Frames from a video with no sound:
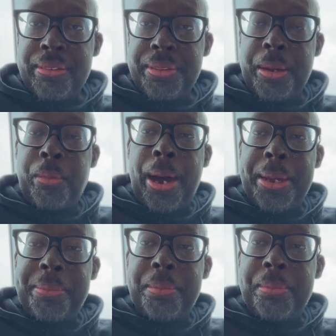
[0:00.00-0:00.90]
They
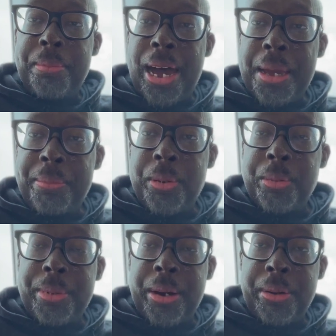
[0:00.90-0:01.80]
wipe my
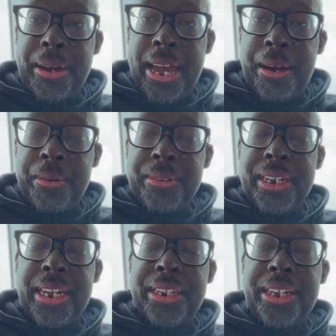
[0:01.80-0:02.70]
bone marrow out
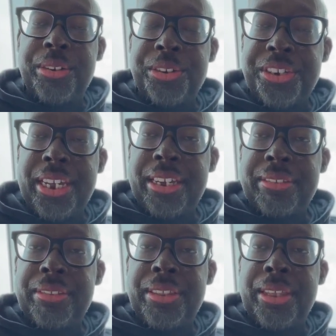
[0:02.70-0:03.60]
and
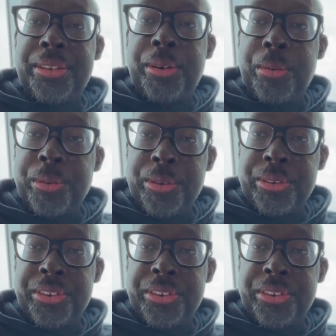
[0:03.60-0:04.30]
interject the donor's